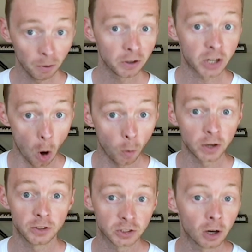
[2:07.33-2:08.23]
are going
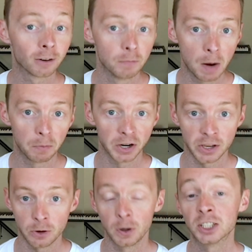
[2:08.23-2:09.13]
to start remembering
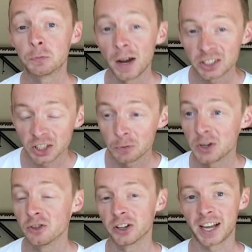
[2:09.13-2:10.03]
you, especially when
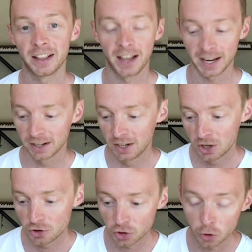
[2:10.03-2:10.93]
you look at like
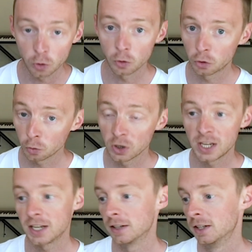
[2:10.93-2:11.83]
2,
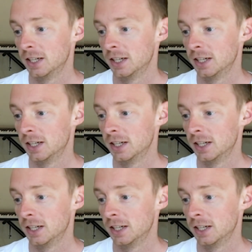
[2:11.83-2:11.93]
3,